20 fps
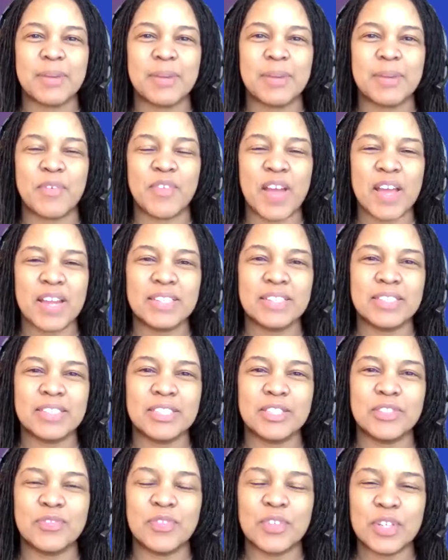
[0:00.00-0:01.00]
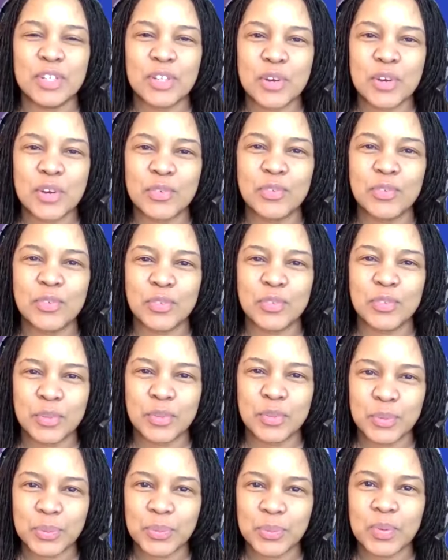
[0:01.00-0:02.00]
as I provided this video
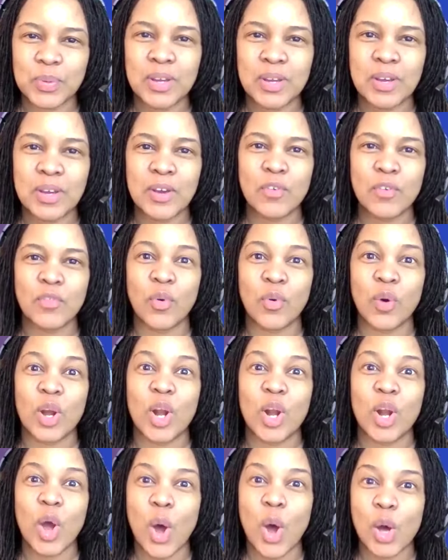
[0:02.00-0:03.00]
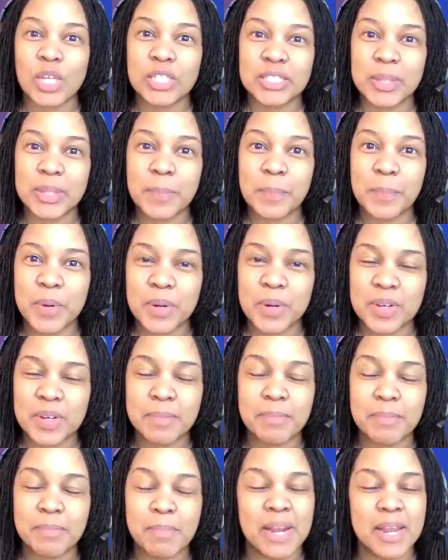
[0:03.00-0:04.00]
review for an awesome
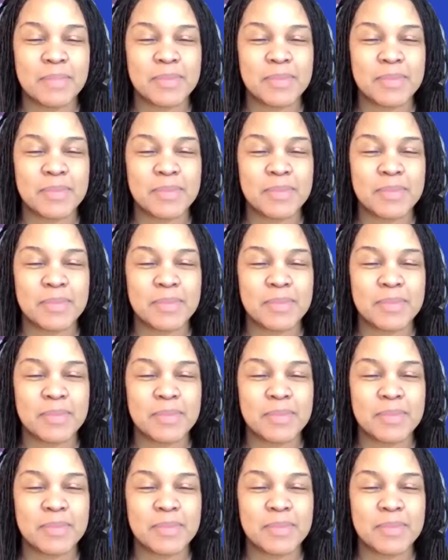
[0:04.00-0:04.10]
book.